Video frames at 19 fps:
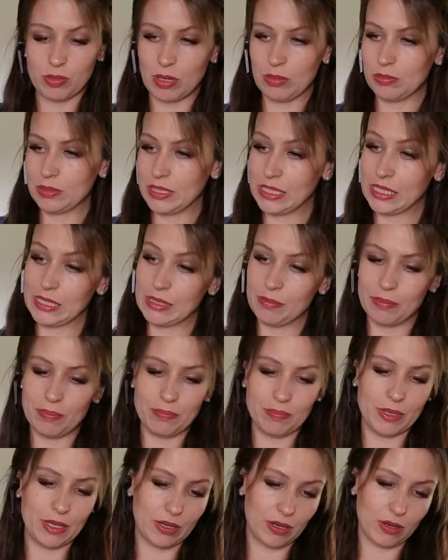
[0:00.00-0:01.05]
probably need a
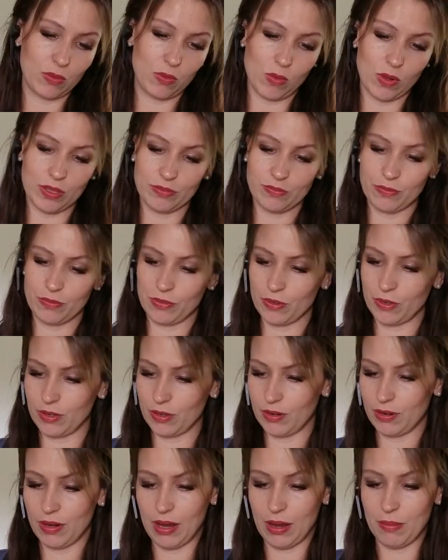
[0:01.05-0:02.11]
bigger one for
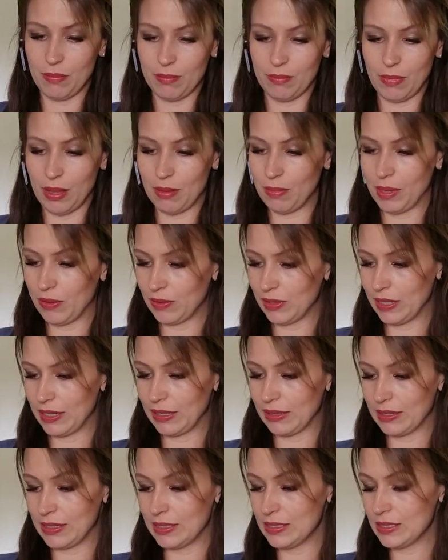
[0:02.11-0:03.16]
amount
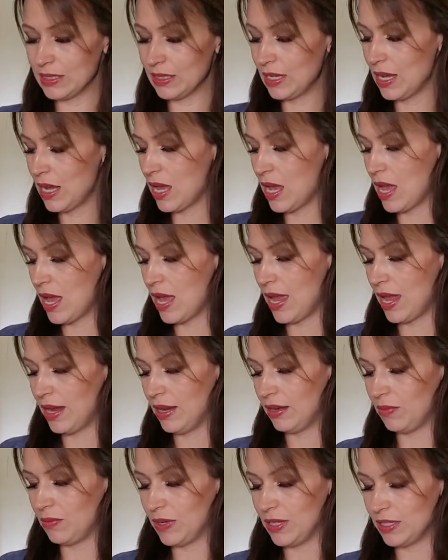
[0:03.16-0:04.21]
like this.
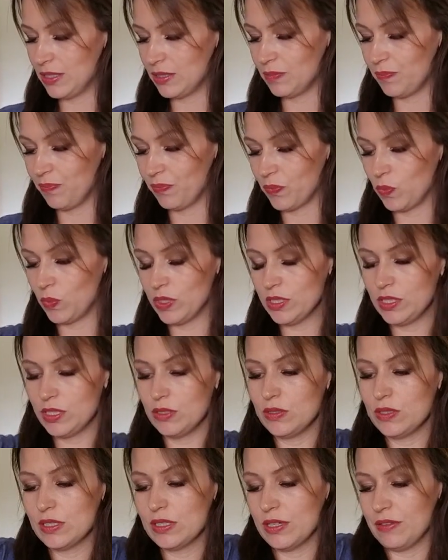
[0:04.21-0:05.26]
Anyways, once
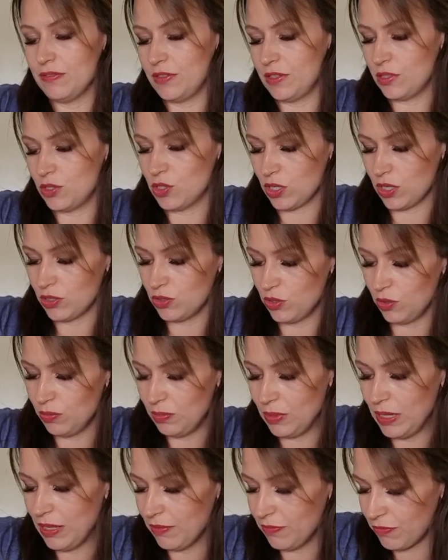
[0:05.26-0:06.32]
you stuff the jar, don't
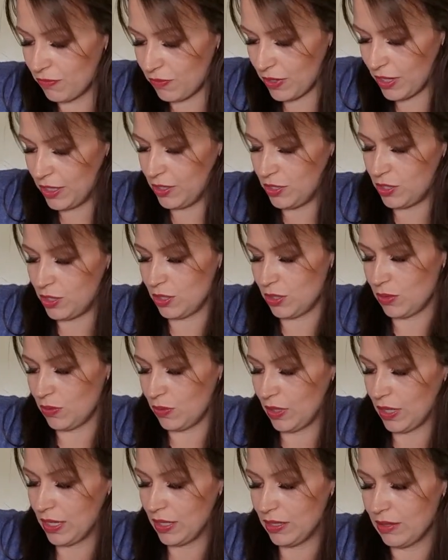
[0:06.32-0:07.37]
be afraid to
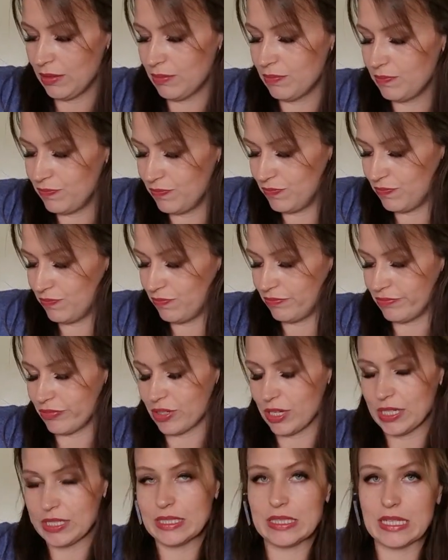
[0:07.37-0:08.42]
kind of
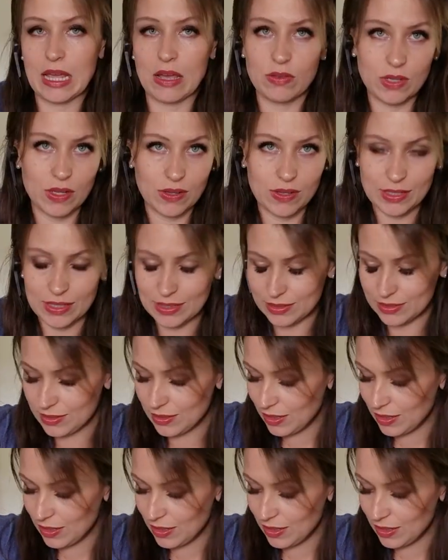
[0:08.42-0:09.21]
press down on it.